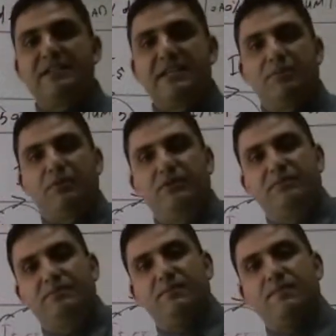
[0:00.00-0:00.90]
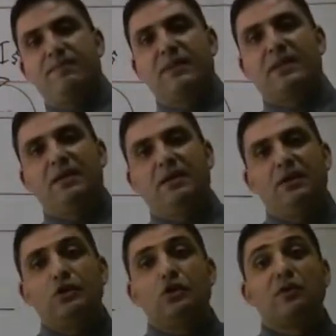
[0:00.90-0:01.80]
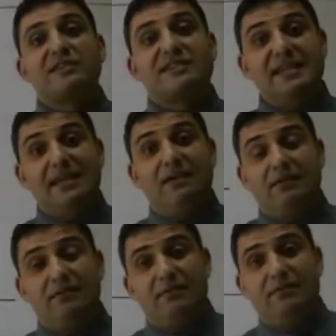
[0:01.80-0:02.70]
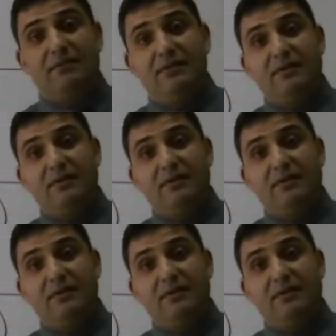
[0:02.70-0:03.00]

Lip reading: of example, you will see